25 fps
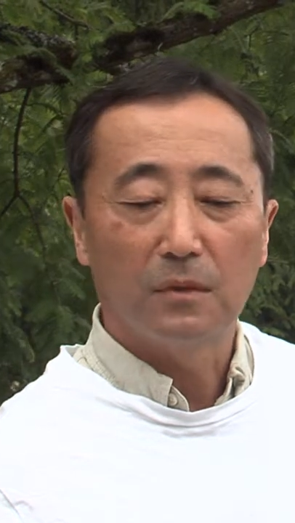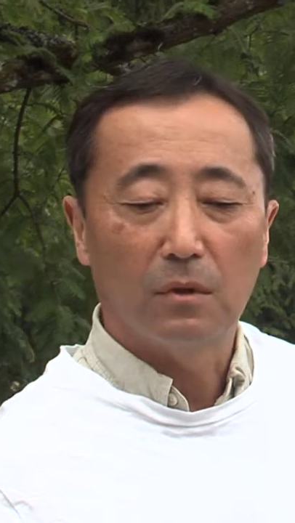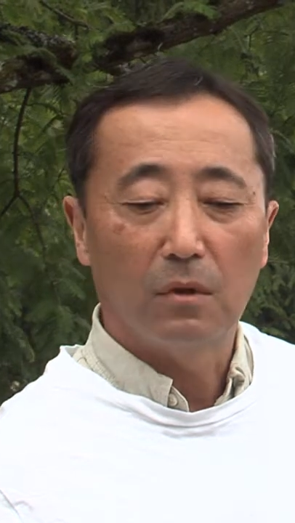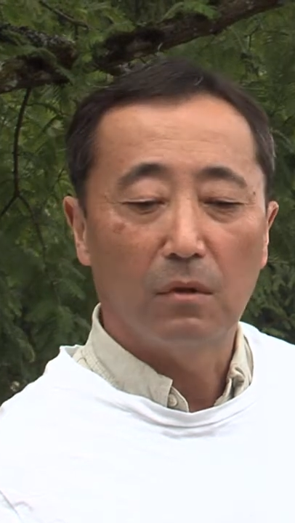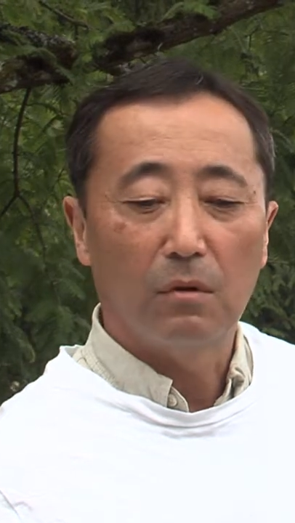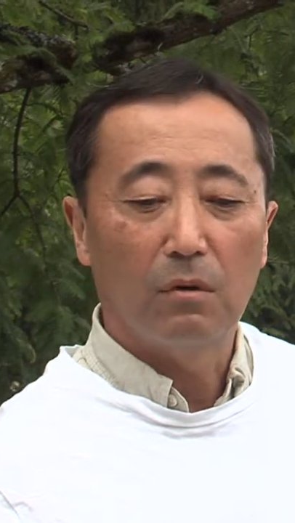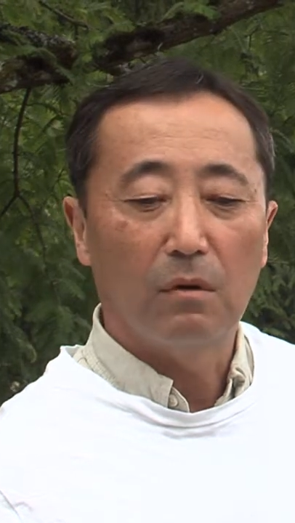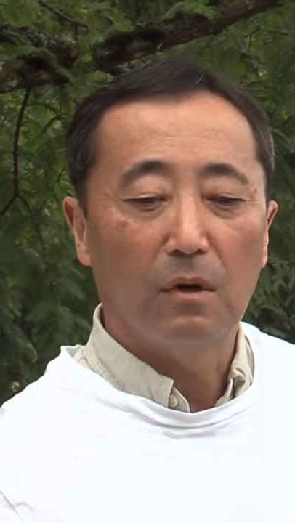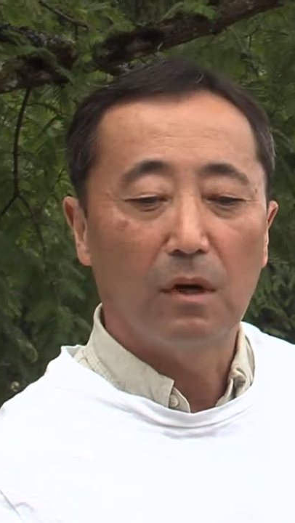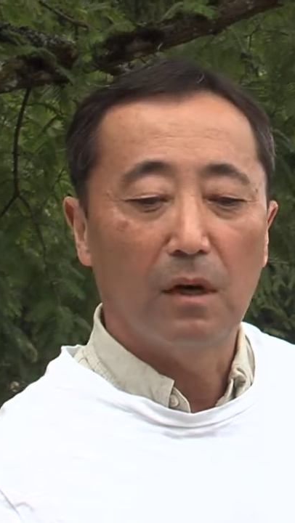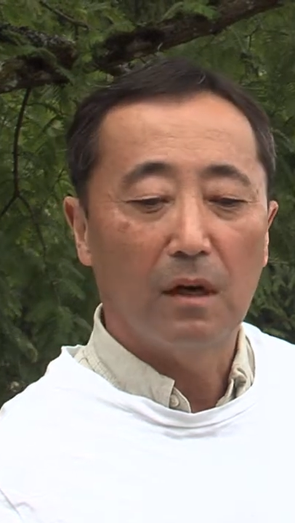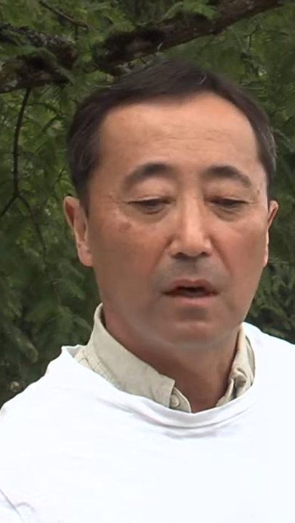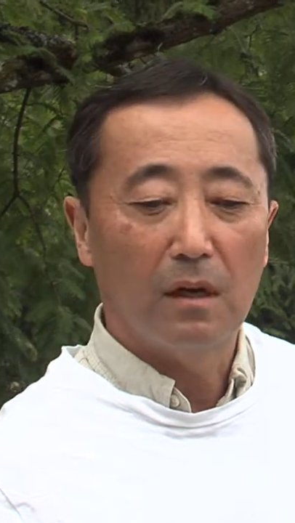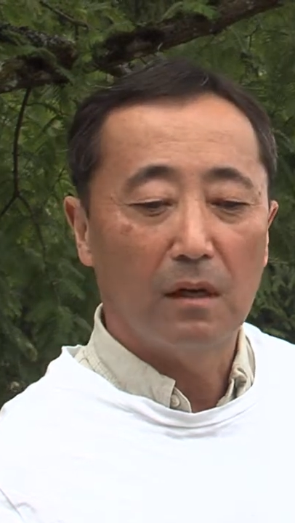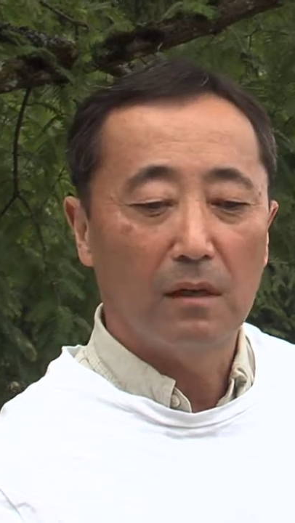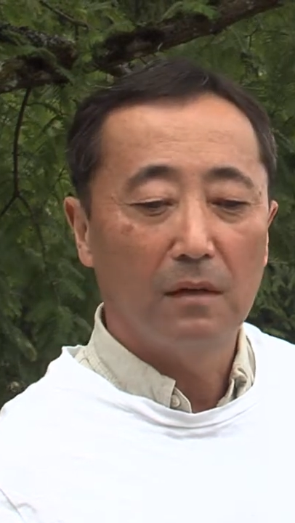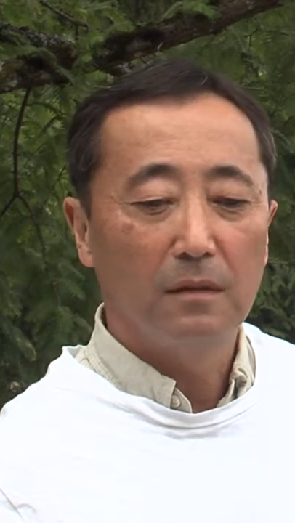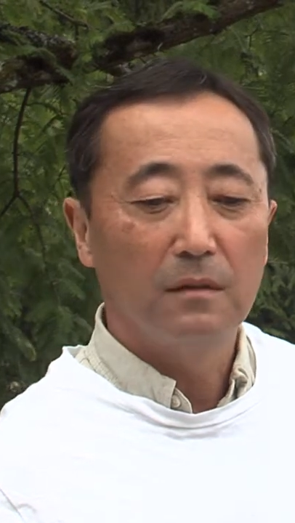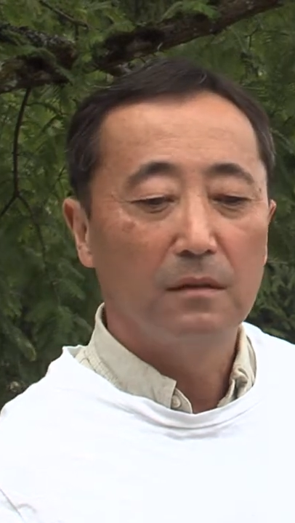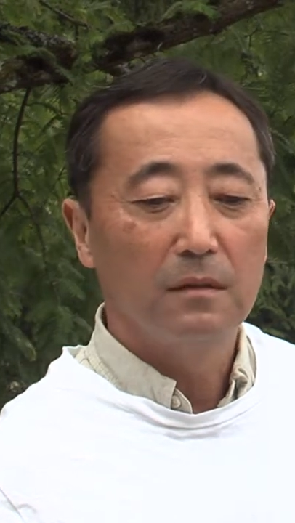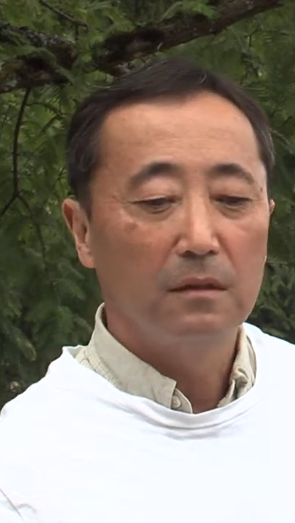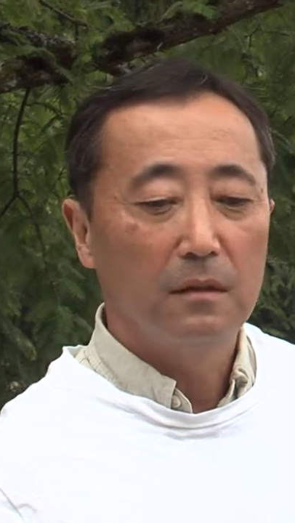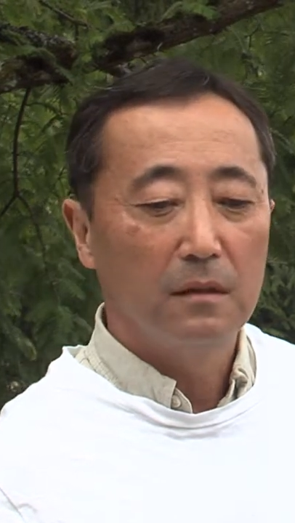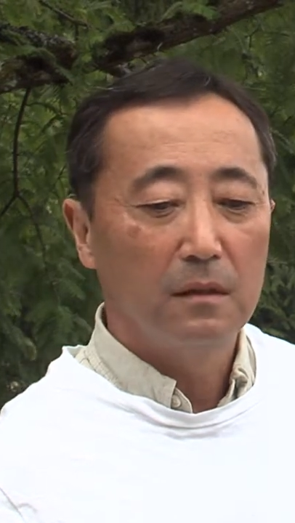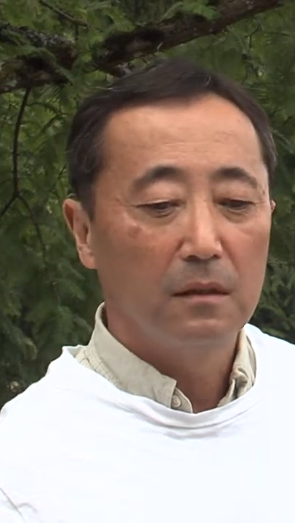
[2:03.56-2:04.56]
So,
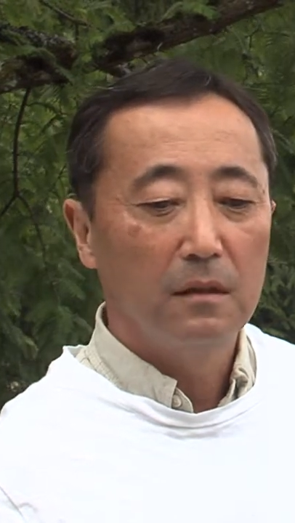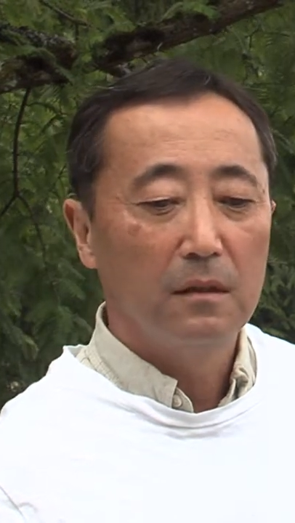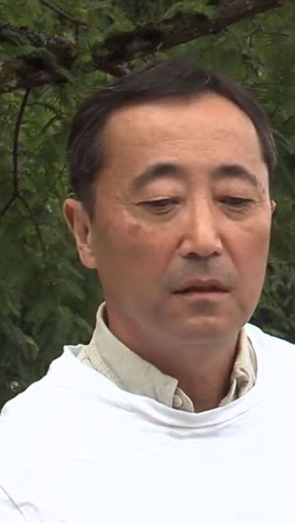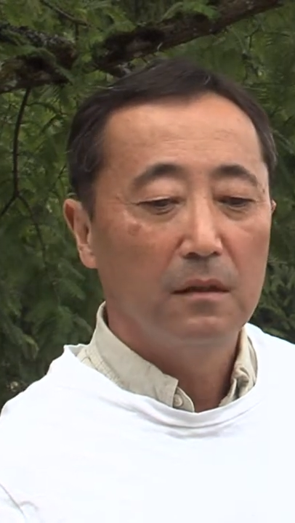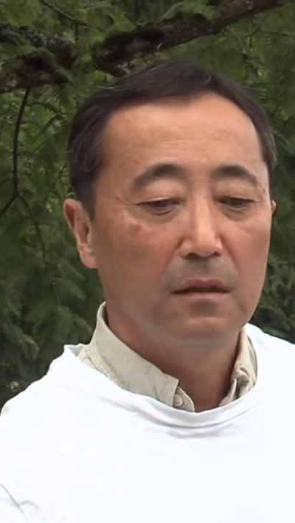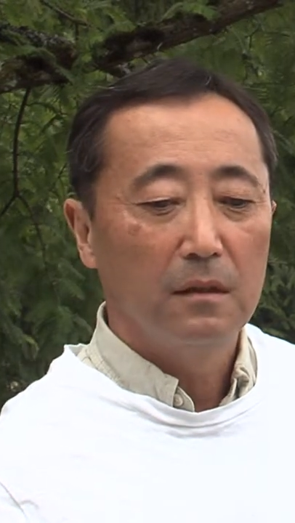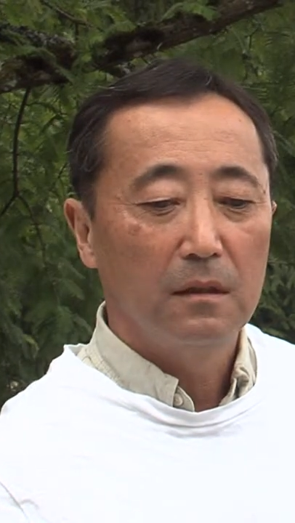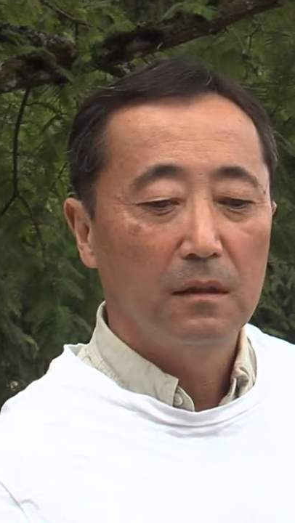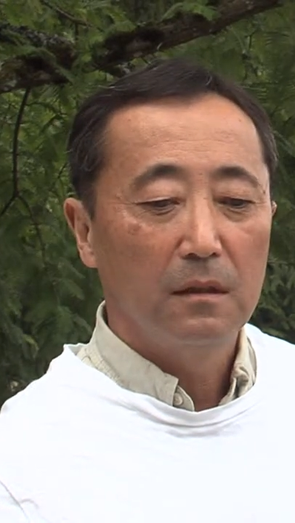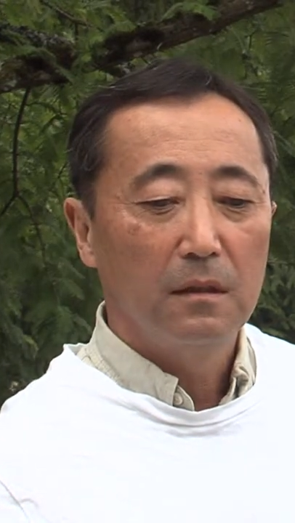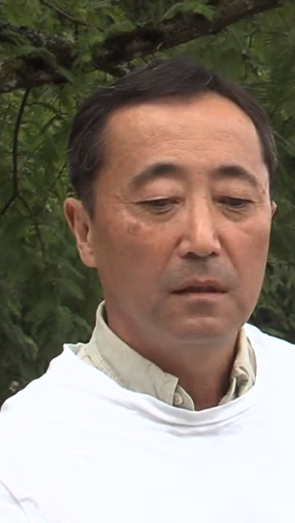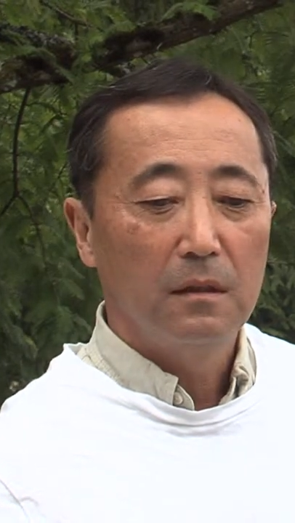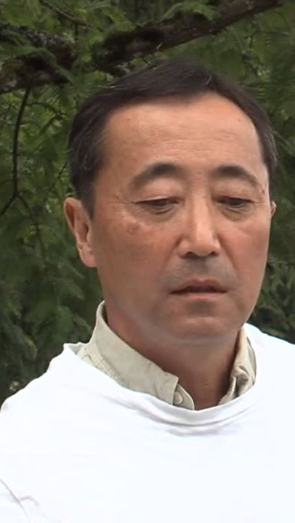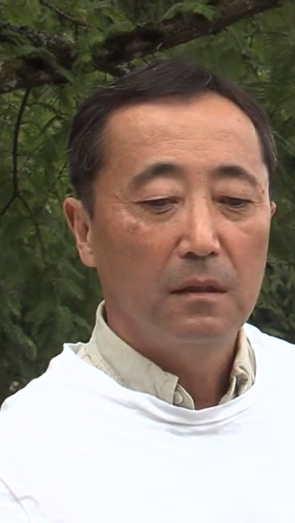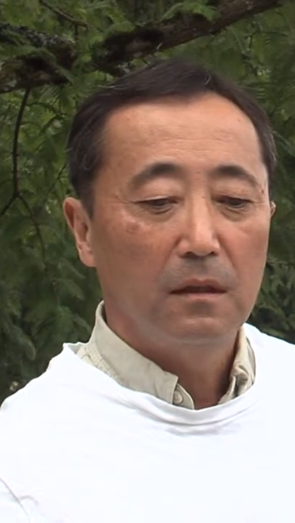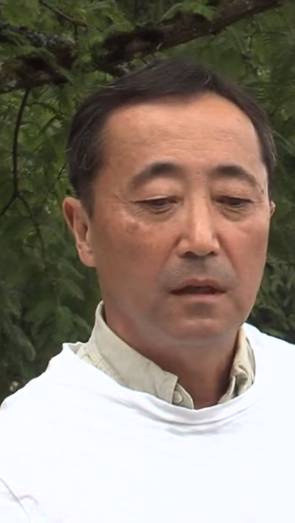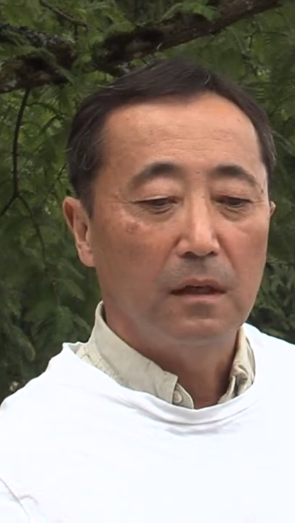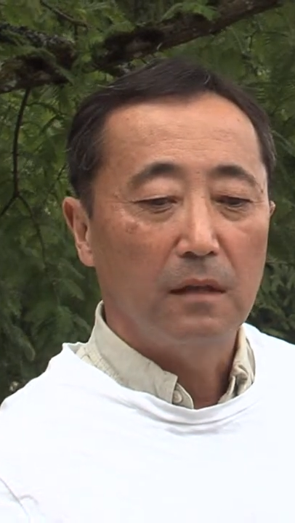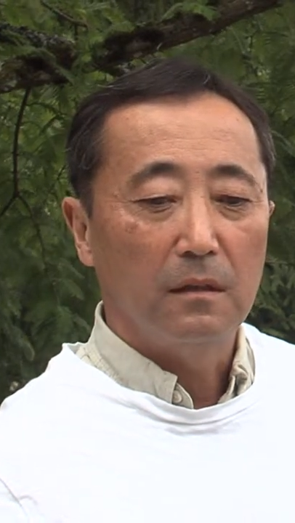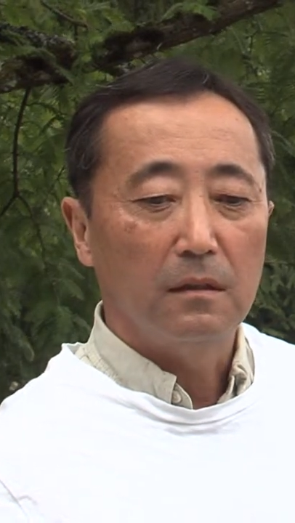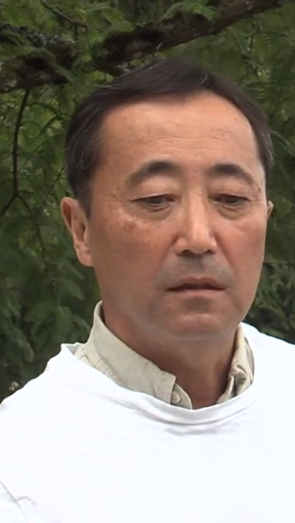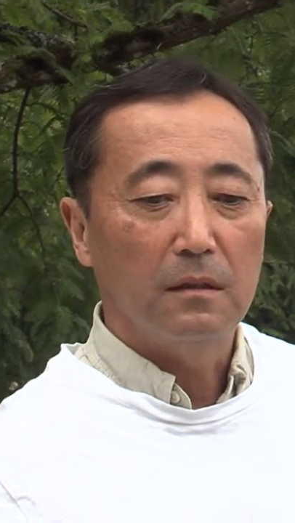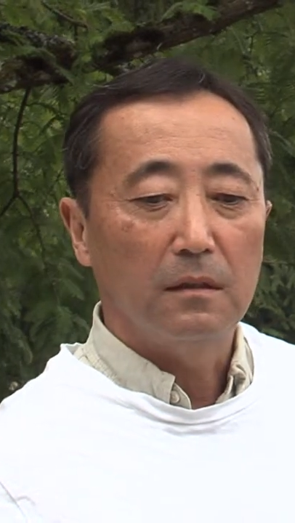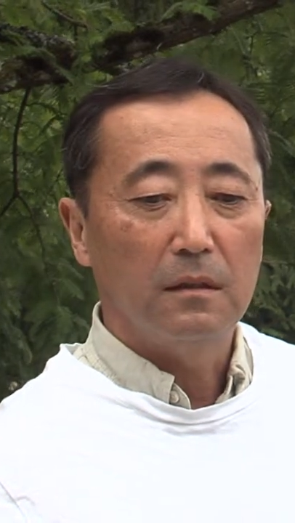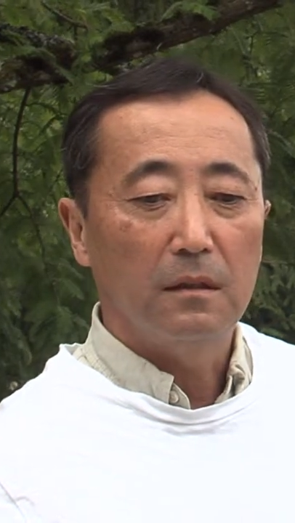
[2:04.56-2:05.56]

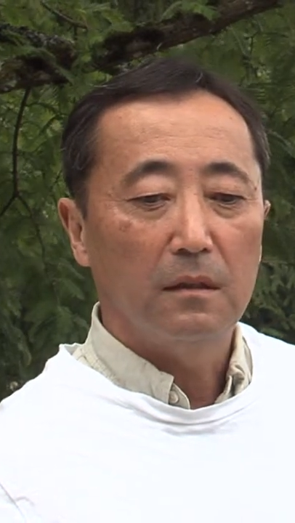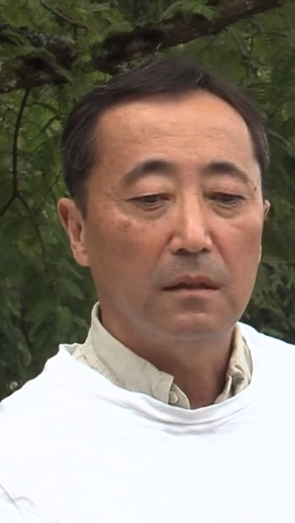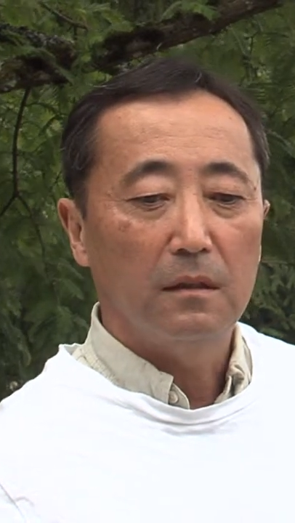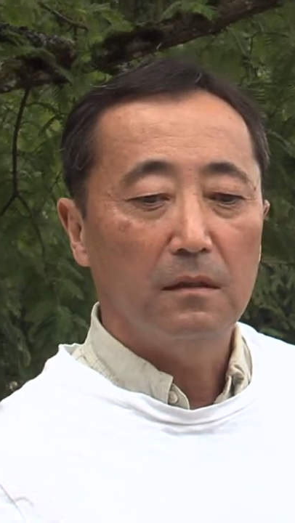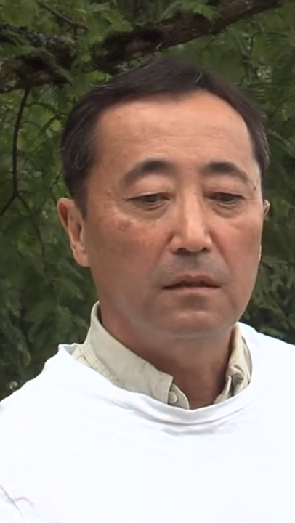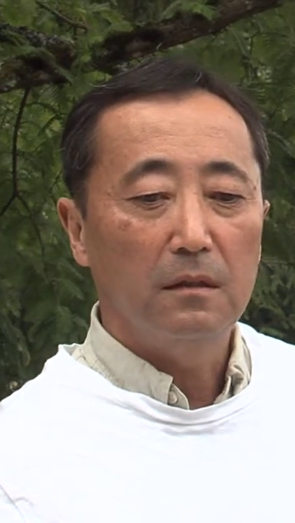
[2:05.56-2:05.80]
and